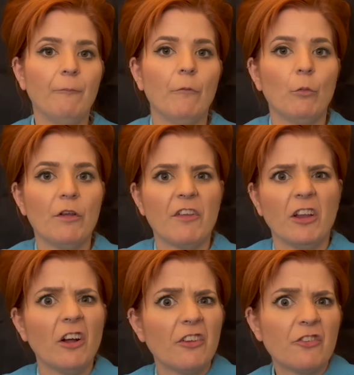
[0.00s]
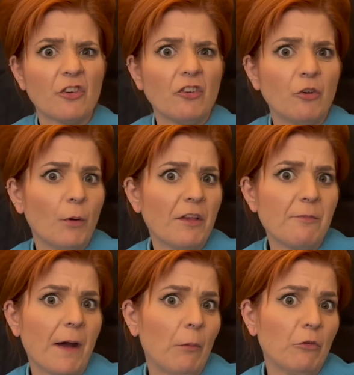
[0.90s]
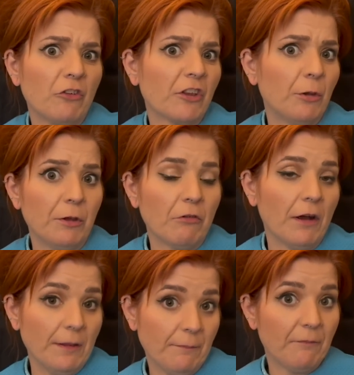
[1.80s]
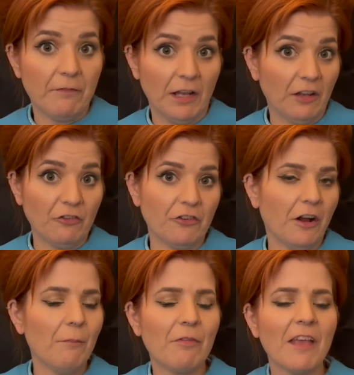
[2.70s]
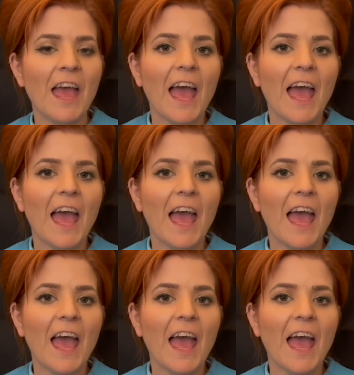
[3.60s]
with a nice stretchy waistband, which is going to be great for lunchtimes,